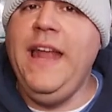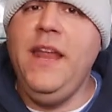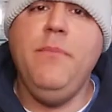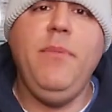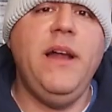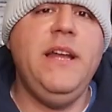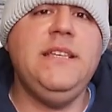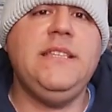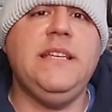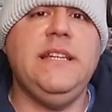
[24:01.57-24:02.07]

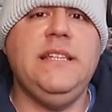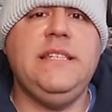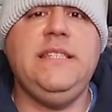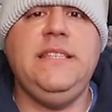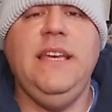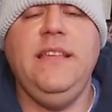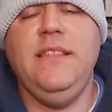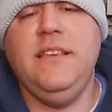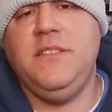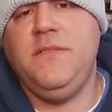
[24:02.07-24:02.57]
anybody's going to
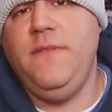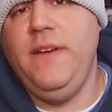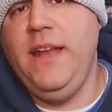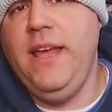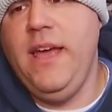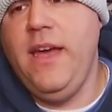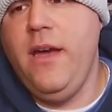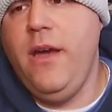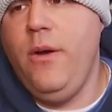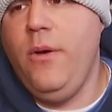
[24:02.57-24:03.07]
see this
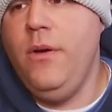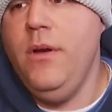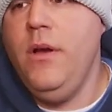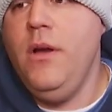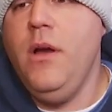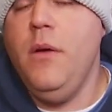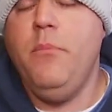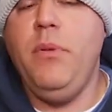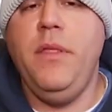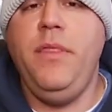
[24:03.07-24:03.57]
video,
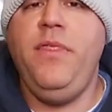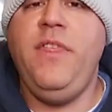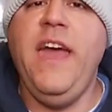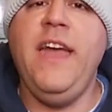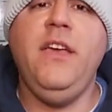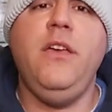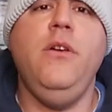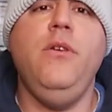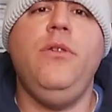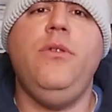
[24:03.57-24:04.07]
but
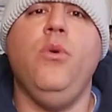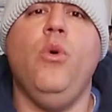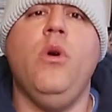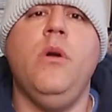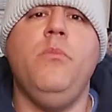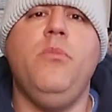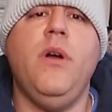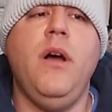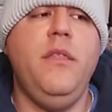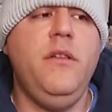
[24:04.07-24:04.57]
thank you,
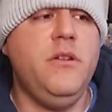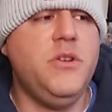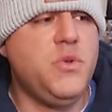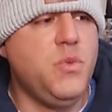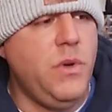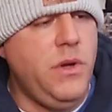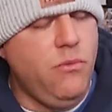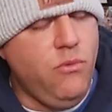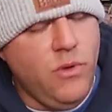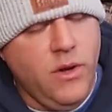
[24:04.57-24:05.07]
Thorne
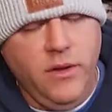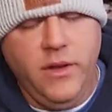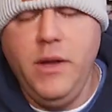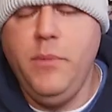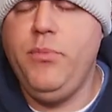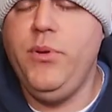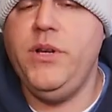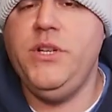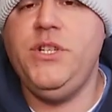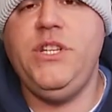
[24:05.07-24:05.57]
Brothers. We
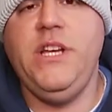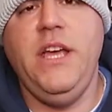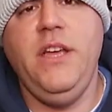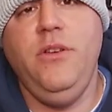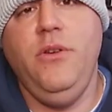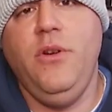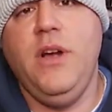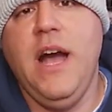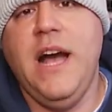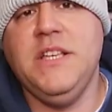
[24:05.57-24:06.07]
really appreciate
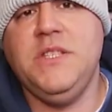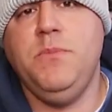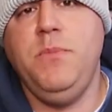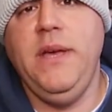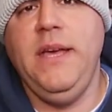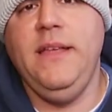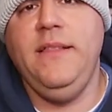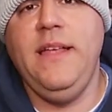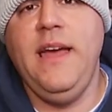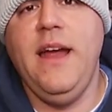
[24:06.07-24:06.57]
you guys
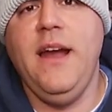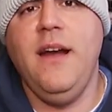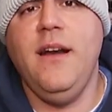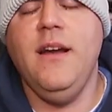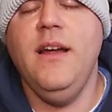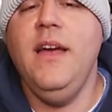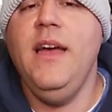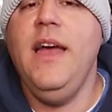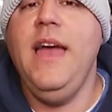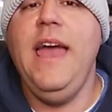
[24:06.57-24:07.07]
being
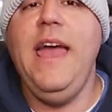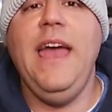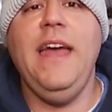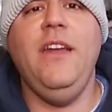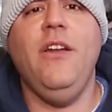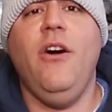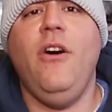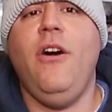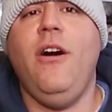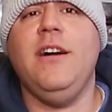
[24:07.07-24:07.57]
there,
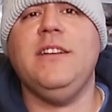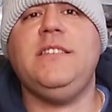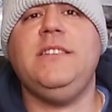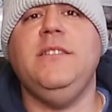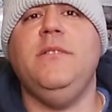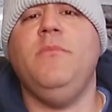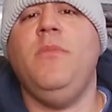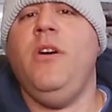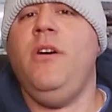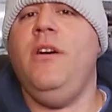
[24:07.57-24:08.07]
and
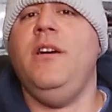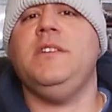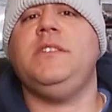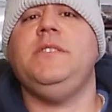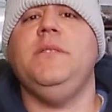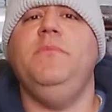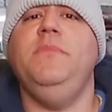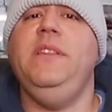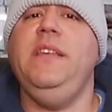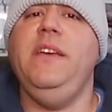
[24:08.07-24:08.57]
awesome,
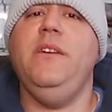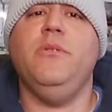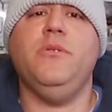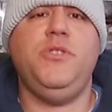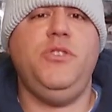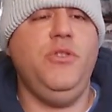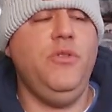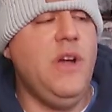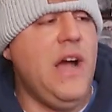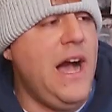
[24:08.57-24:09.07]
awesome
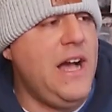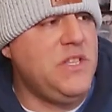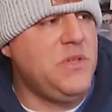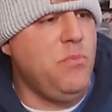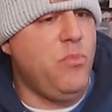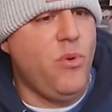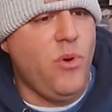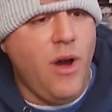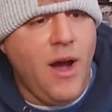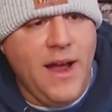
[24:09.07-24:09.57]
deals you guys
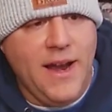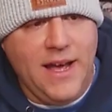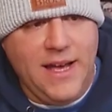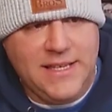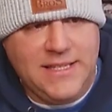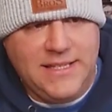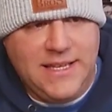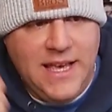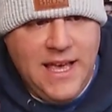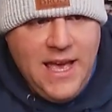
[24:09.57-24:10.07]
brought
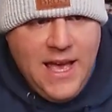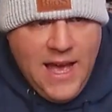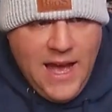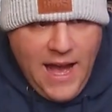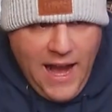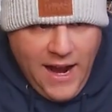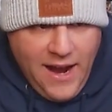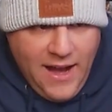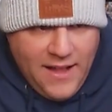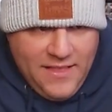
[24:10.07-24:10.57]
us.
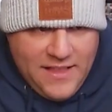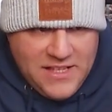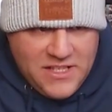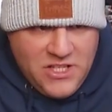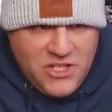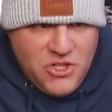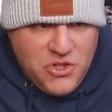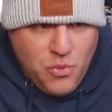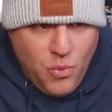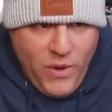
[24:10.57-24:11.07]
I got
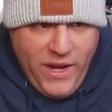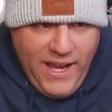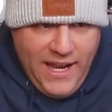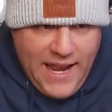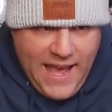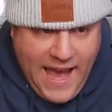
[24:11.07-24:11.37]
this sweet